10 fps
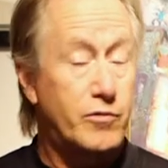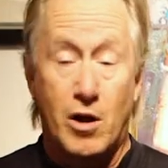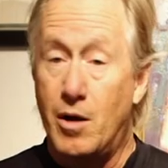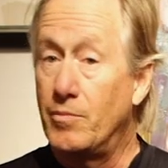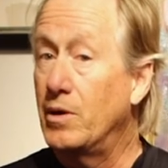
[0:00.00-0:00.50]

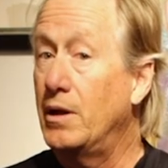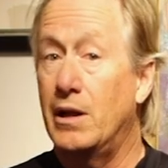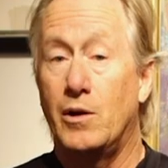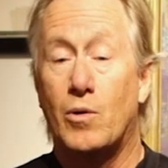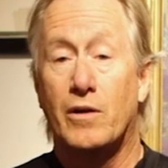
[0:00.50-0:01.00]
from
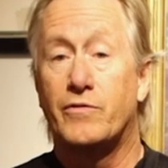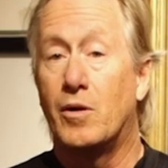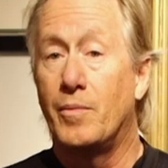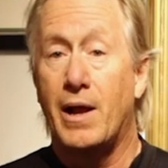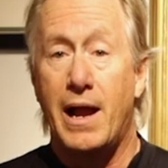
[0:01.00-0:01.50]
anywhere
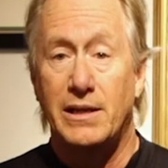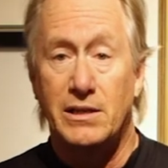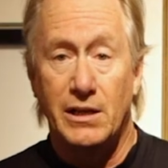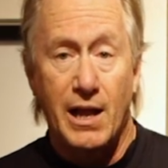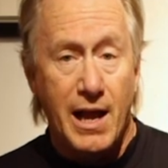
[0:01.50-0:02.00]
from
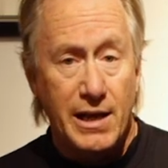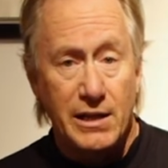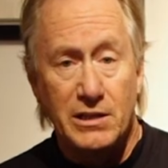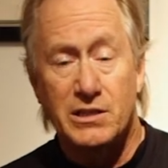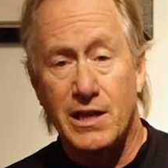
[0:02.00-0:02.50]

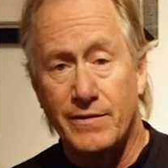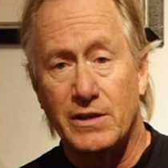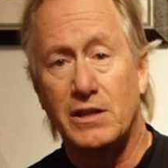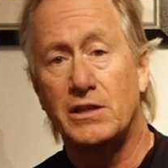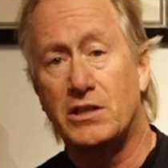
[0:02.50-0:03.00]
1880s,
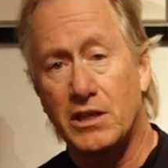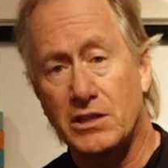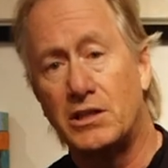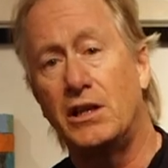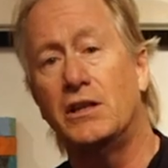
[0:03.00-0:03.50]
70s,
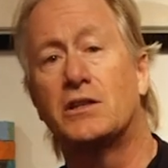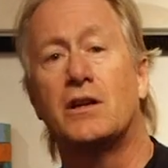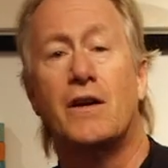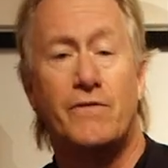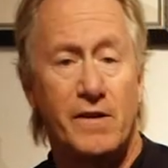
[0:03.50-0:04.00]

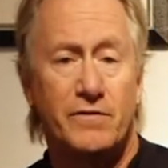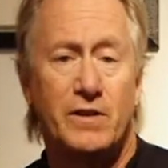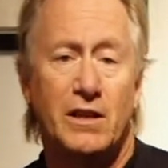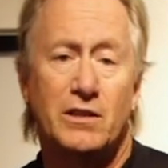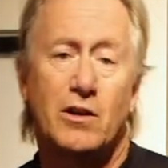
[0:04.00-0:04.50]
60s
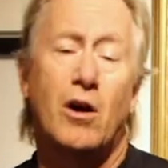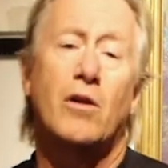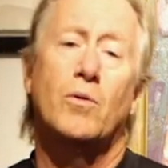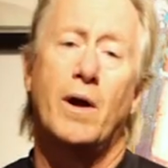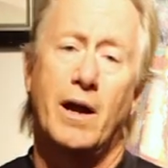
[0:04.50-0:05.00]
50s,
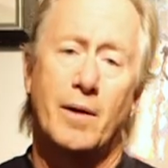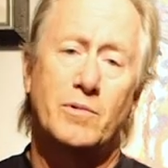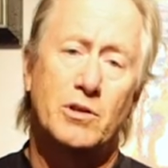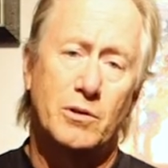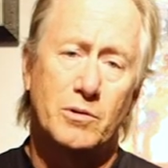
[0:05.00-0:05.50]
all the way
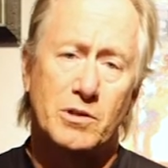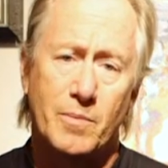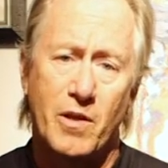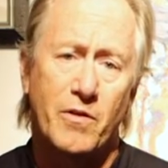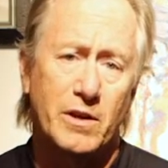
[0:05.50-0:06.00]
up to
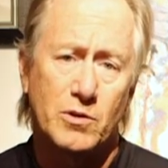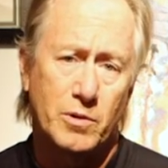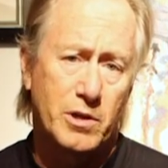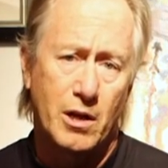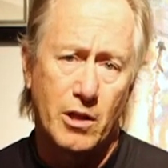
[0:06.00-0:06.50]
some of the things
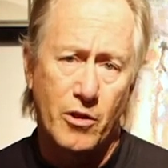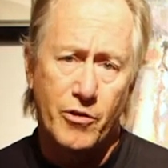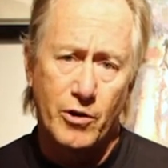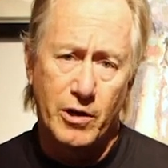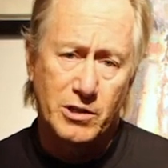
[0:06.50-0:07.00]
were done in the
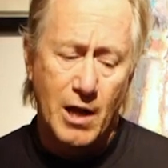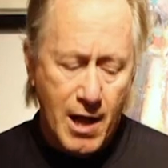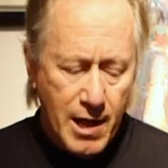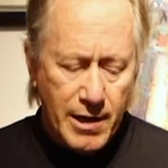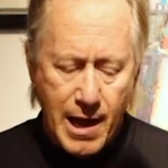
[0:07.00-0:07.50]
30s.
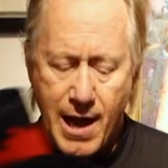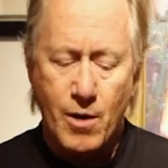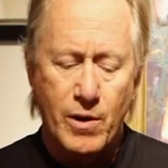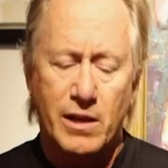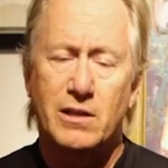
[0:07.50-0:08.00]
Now,
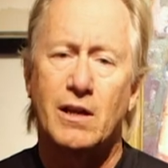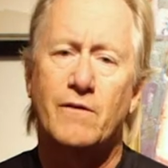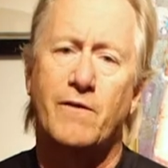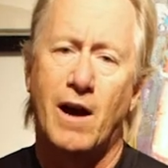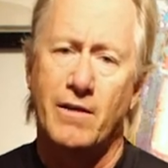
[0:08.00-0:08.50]
how we
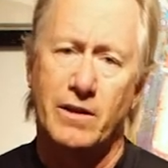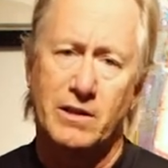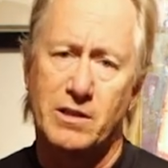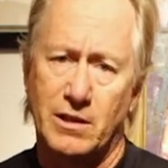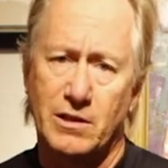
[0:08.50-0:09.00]
identify
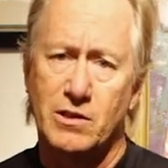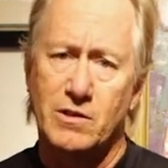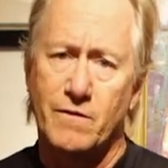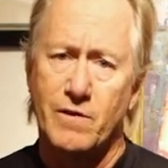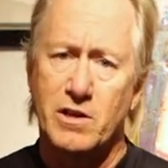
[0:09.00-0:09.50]
these things
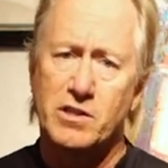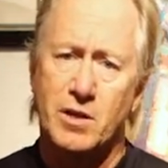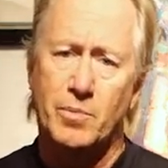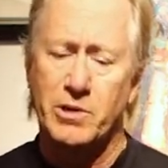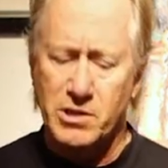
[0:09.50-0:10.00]
is they're very
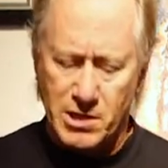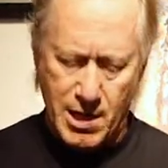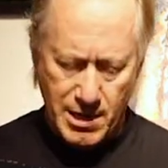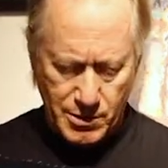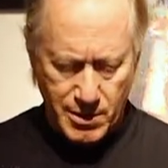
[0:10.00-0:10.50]
simple
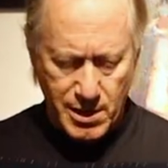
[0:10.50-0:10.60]
designs,